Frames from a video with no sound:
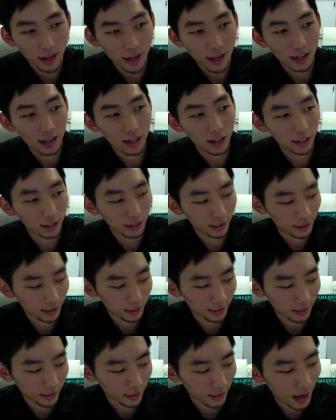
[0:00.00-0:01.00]
anything
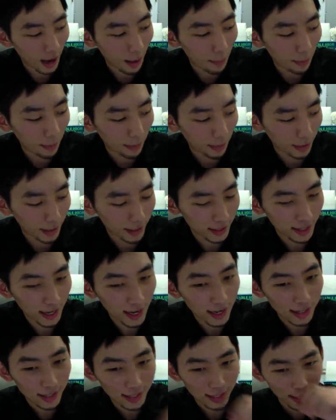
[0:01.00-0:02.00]
can happen these
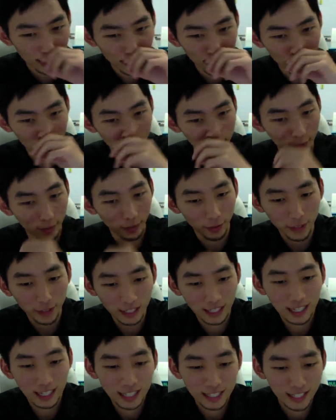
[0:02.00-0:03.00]
days on
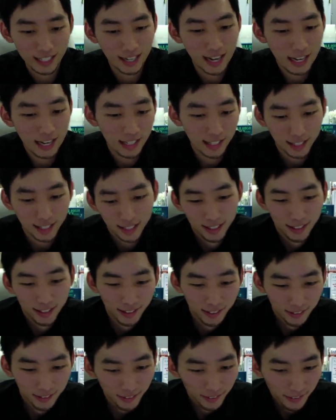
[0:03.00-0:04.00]
the internet.
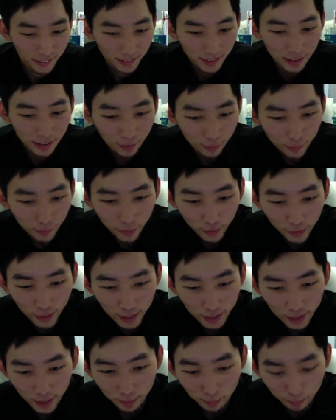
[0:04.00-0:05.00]
I feel
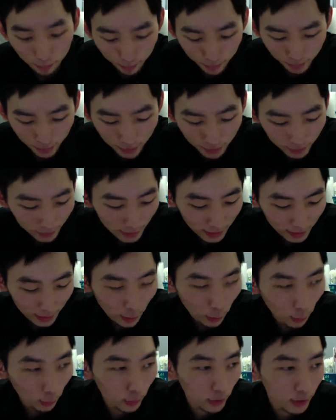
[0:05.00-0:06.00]
like I'm getting
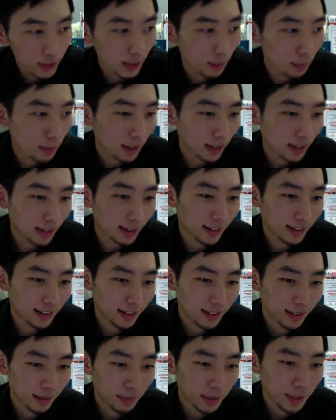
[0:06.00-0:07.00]
old or something.
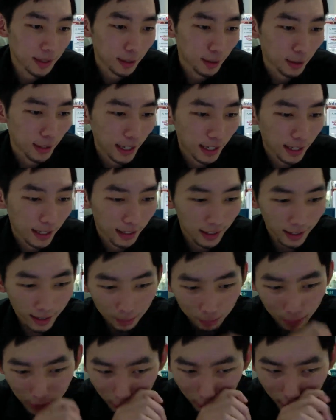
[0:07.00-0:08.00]
I'm still like
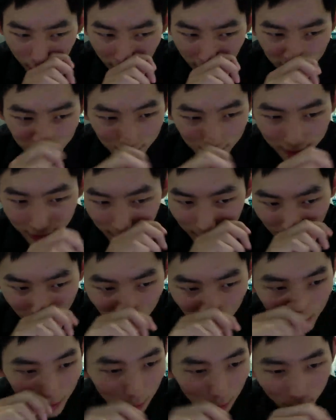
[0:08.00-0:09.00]
in my 20s,
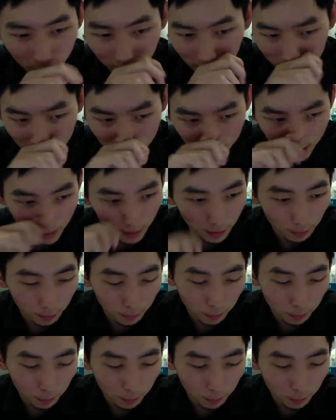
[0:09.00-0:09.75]
early 20s. So.